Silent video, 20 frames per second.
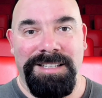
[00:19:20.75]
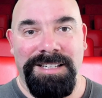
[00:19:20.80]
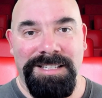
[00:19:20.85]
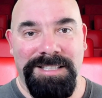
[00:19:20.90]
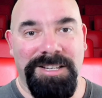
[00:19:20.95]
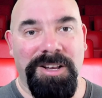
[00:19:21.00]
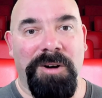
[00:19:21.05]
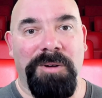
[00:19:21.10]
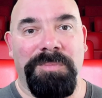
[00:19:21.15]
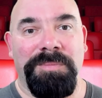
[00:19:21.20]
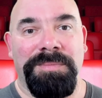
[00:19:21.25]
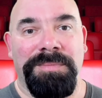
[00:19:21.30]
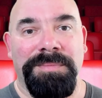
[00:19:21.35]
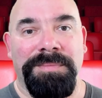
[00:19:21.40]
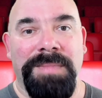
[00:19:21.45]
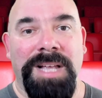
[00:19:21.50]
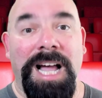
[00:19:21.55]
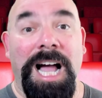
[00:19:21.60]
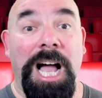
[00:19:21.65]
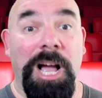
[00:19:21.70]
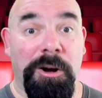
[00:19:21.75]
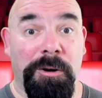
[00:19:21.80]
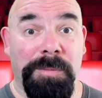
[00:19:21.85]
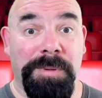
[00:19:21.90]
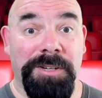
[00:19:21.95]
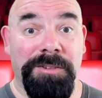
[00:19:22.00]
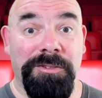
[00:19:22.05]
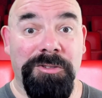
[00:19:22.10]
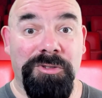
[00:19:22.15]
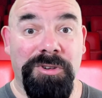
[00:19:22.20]
So... I
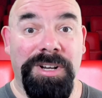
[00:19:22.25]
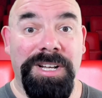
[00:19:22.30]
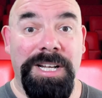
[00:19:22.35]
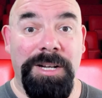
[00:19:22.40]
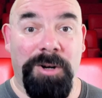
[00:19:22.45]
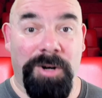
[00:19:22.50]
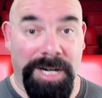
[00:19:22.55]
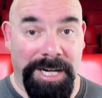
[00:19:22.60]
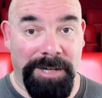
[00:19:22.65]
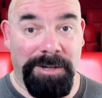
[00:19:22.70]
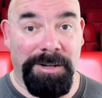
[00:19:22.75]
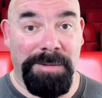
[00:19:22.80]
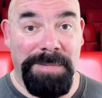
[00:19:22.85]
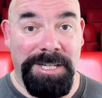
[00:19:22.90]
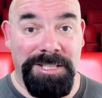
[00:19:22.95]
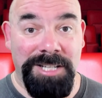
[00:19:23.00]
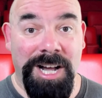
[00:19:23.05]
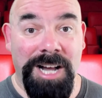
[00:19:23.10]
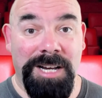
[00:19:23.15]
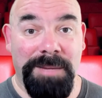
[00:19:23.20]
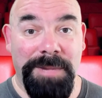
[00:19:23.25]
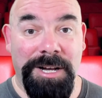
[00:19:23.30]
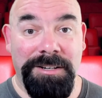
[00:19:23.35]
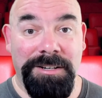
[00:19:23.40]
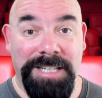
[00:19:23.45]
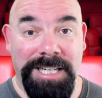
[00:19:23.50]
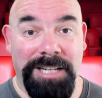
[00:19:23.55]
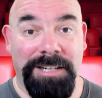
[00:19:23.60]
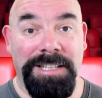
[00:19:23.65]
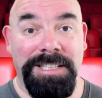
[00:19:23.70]
hope you enjoyed hearing me talk
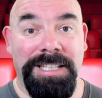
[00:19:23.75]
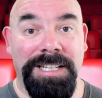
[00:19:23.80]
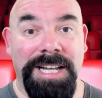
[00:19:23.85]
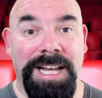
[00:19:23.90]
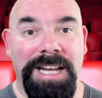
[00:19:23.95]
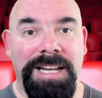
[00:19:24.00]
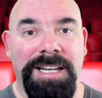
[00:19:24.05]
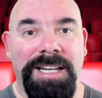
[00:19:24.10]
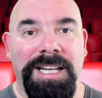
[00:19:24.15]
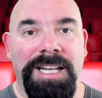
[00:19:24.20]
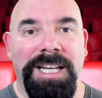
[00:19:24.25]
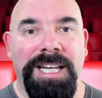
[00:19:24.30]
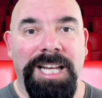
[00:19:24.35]
about Carrie today.